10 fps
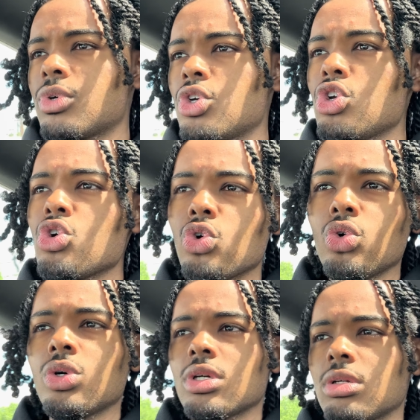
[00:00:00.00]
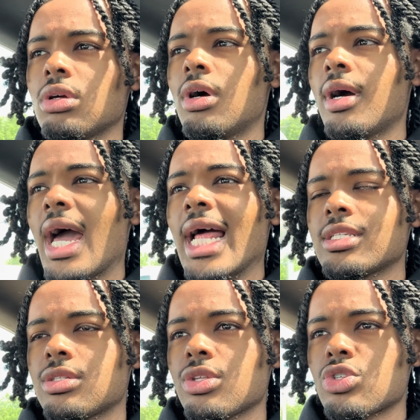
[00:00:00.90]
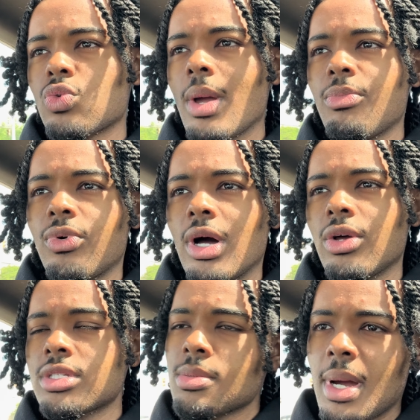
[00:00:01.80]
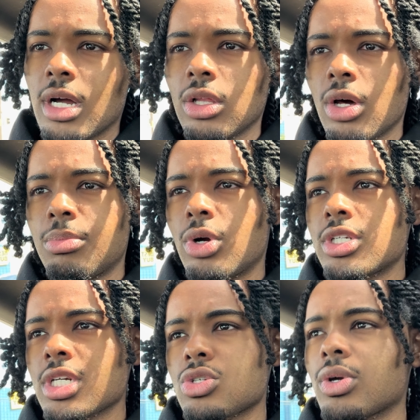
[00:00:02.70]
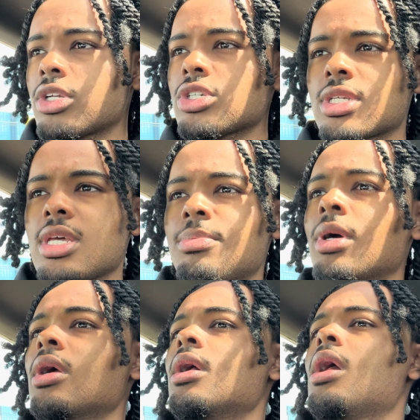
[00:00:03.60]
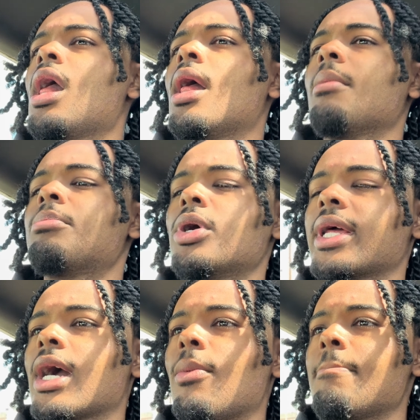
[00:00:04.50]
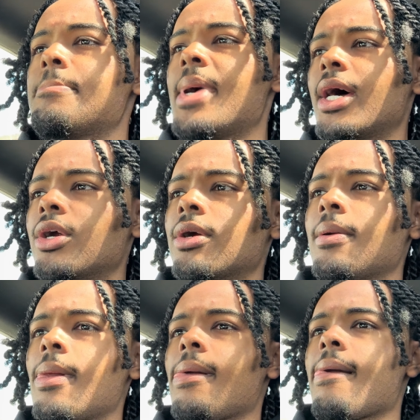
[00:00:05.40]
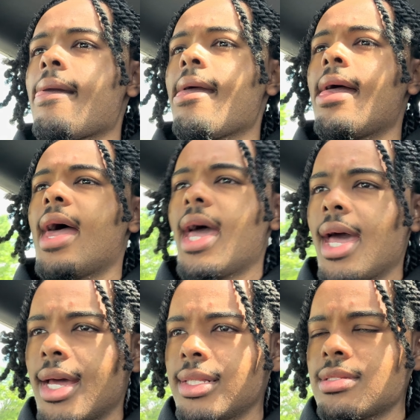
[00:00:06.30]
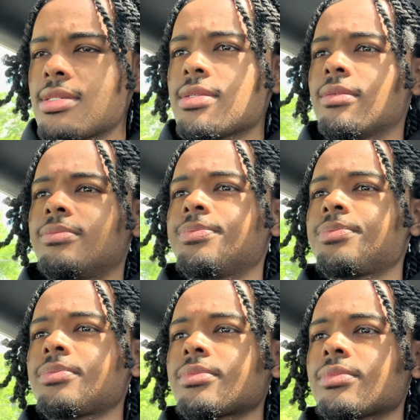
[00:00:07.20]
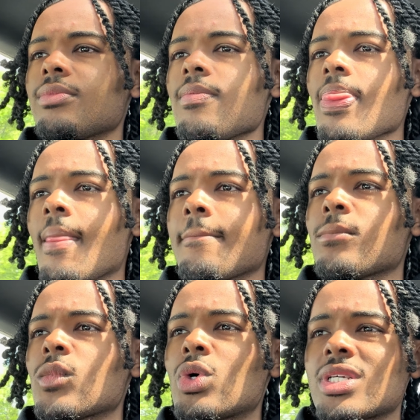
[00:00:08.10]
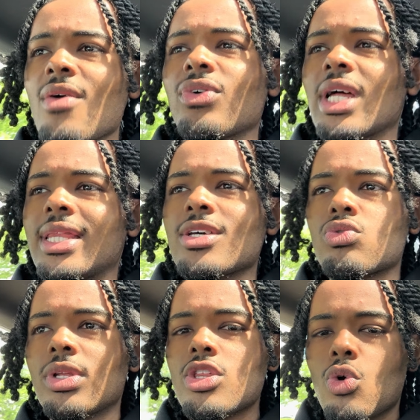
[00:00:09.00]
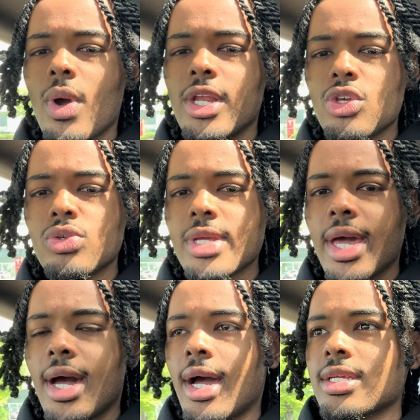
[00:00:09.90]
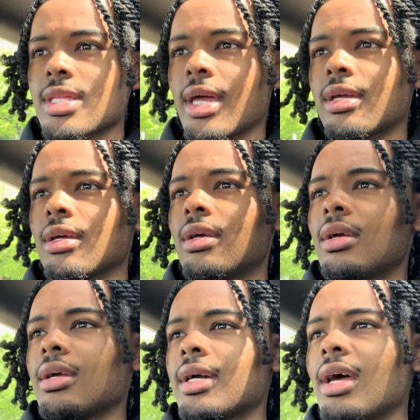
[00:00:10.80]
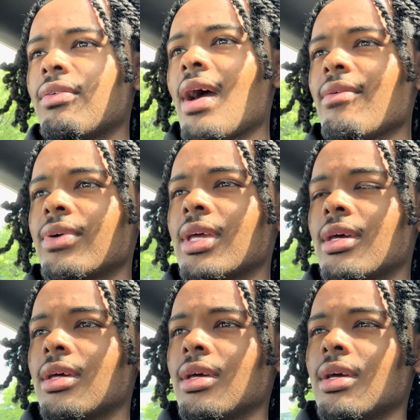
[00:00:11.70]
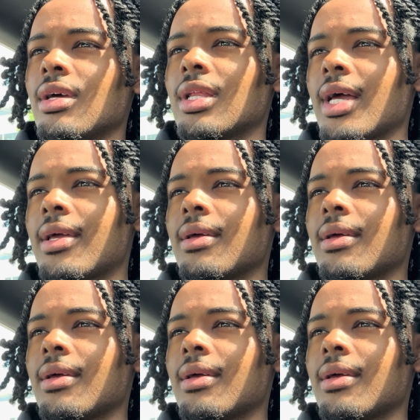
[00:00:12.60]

new adds to the swipe file into my Claude project, so I can just keep putting out better ads, which I feel like that's really the way to use AI. It's like kind of having it like,